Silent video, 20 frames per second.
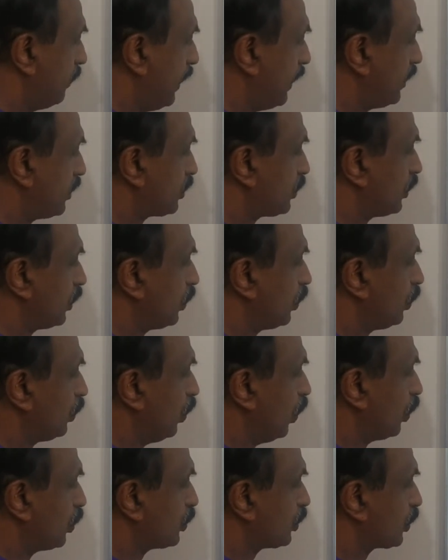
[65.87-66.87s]
minus 0 the
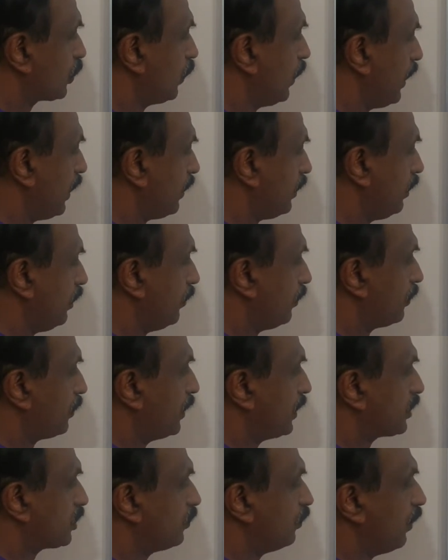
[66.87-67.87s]
whole square
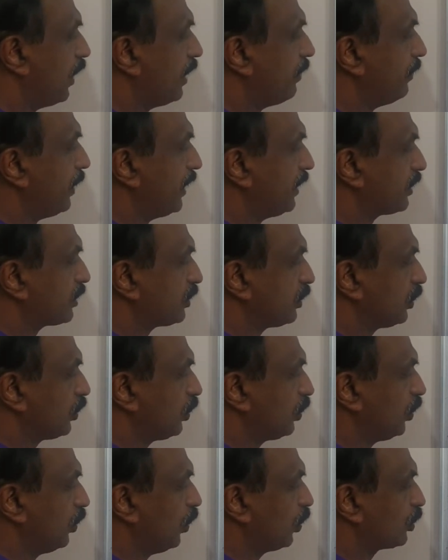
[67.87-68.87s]
plus y minus
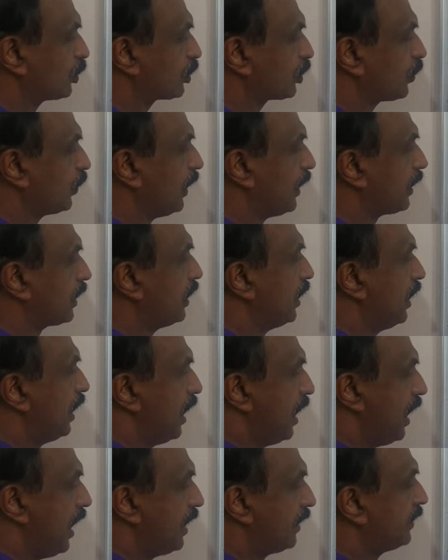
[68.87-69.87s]
0 the whole square,
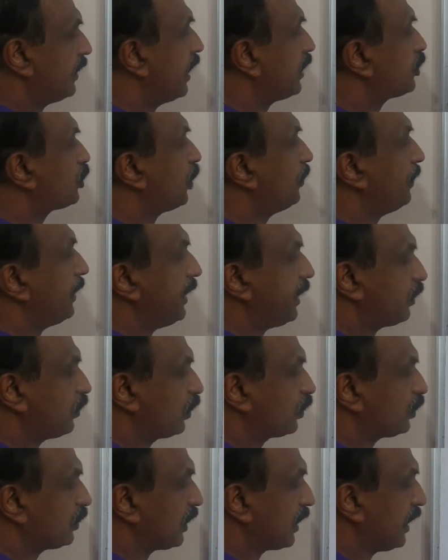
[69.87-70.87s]
and that should be
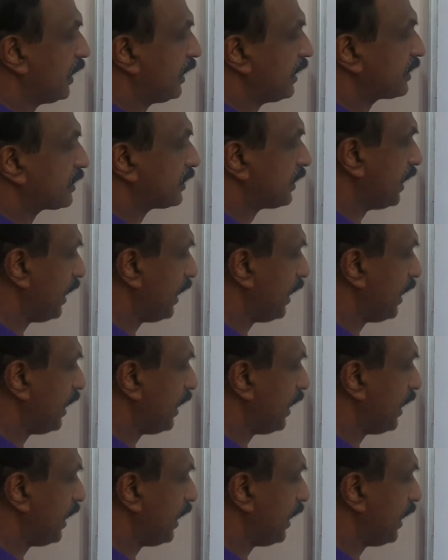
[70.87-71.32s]
equal to the radius